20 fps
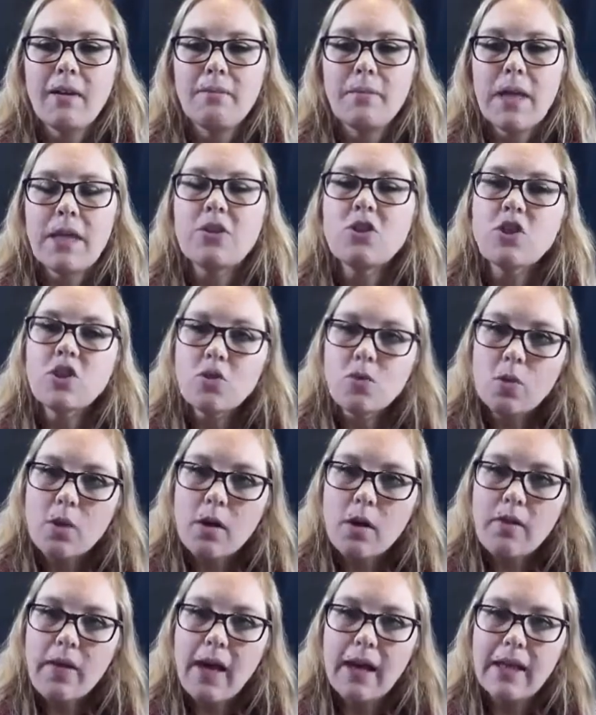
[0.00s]

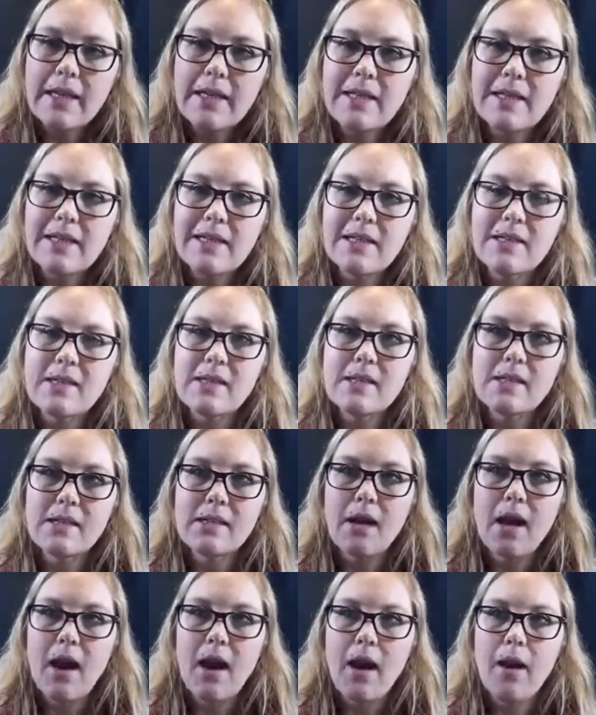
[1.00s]
ensure that it is
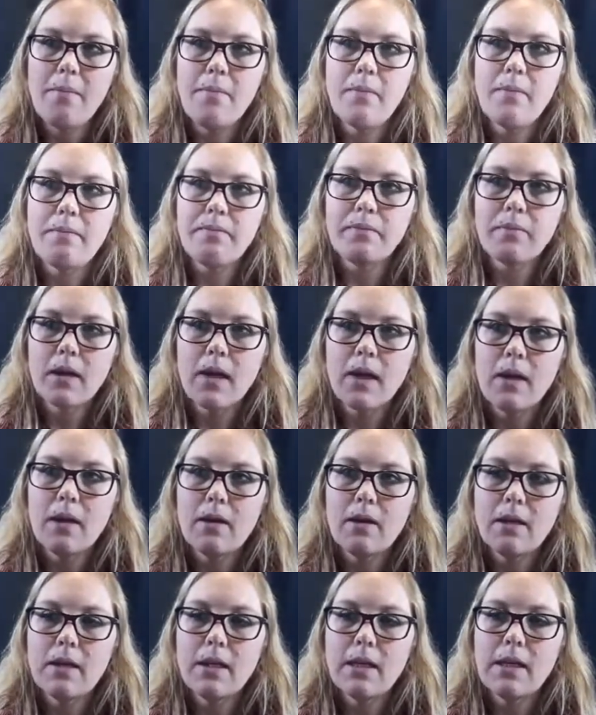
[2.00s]

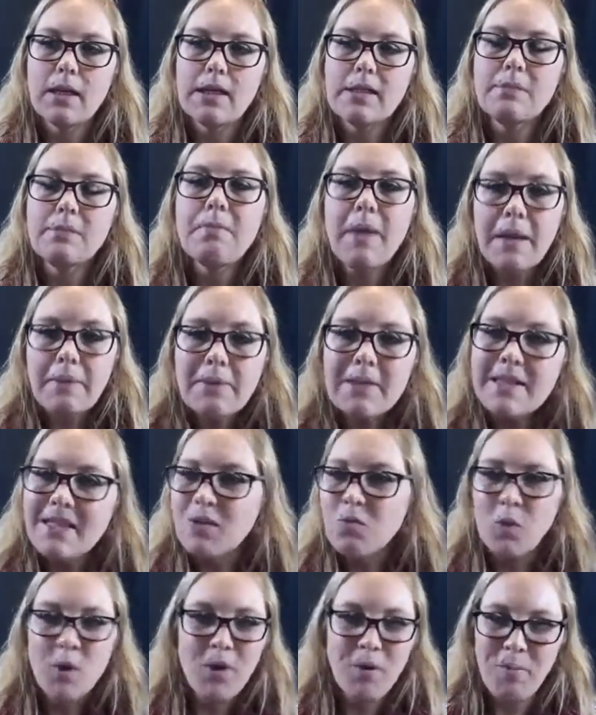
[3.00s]
babysitting with a